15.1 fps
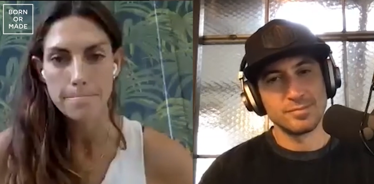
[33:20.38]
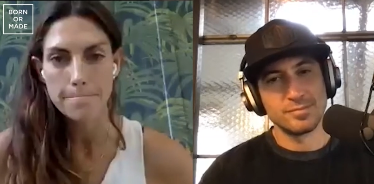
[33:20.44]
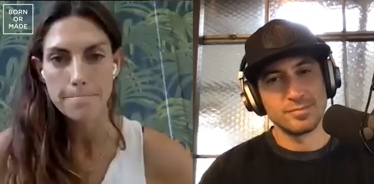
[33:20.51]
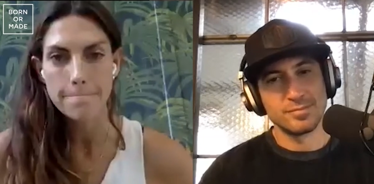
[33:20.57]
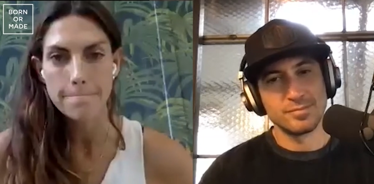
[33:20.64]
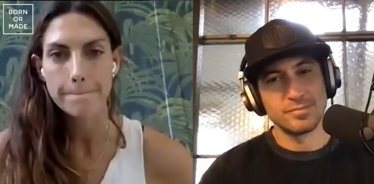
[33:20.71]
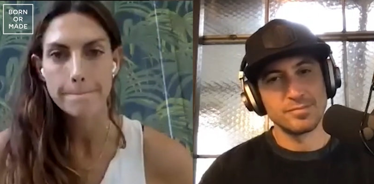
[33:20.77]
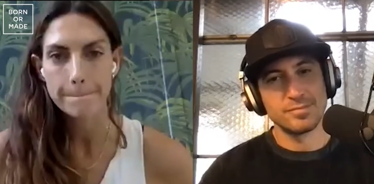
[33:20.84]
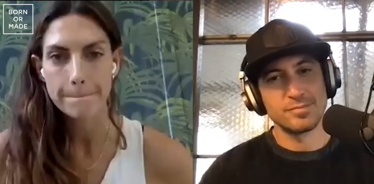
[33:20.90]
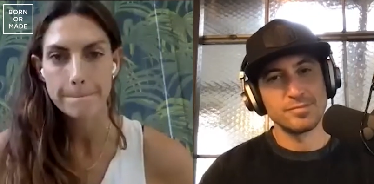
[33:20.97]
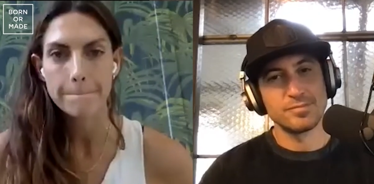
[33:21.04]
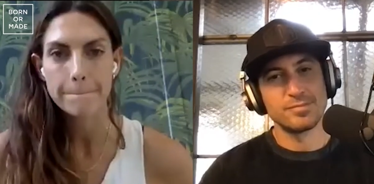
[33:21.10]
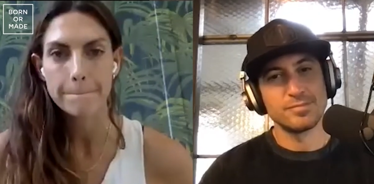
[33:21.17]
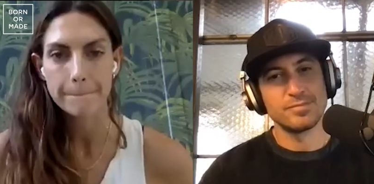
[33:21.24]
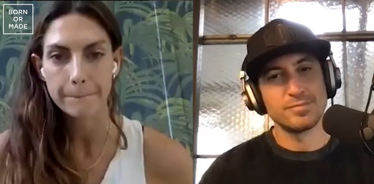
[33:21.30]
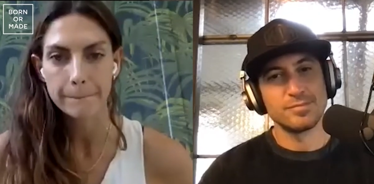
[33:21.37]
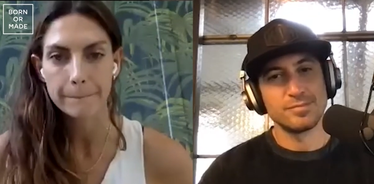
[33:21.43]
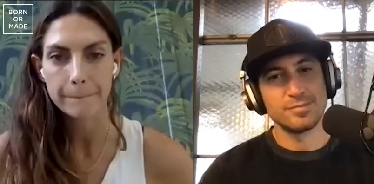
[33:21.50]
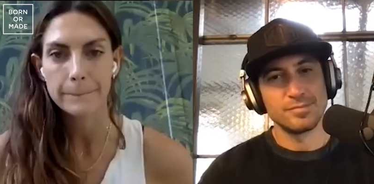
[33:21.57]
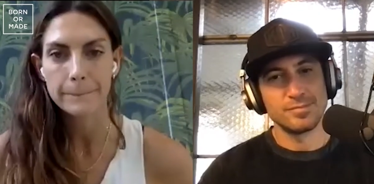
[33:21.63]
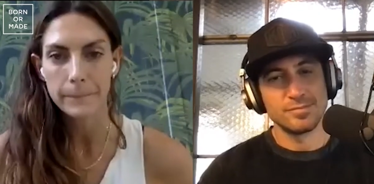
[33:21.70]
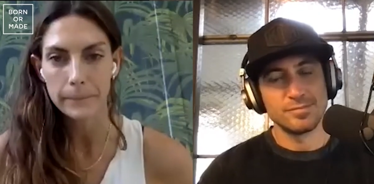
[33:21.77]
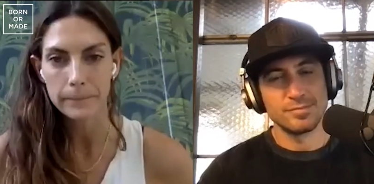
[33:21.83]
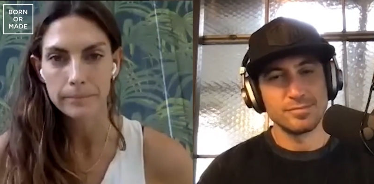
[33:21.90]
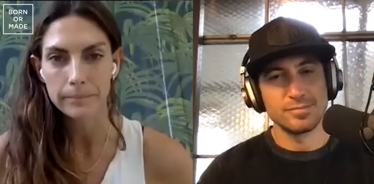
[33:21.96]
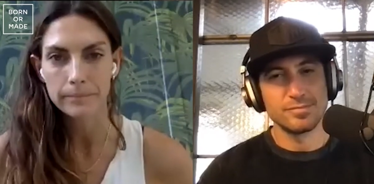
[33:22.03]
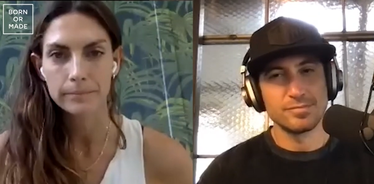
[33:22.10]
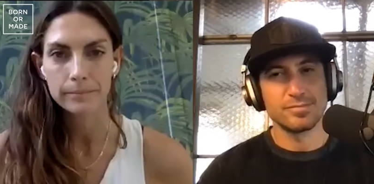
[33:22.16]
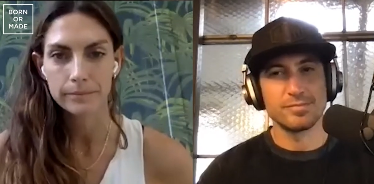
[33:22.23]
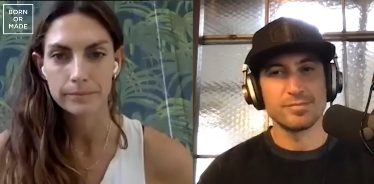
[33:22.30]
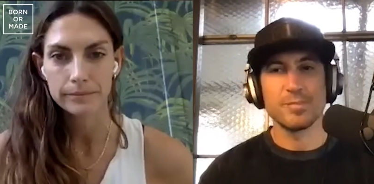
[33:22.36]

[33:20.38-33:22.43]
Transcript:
Speaker 1: or Celtic salt mm.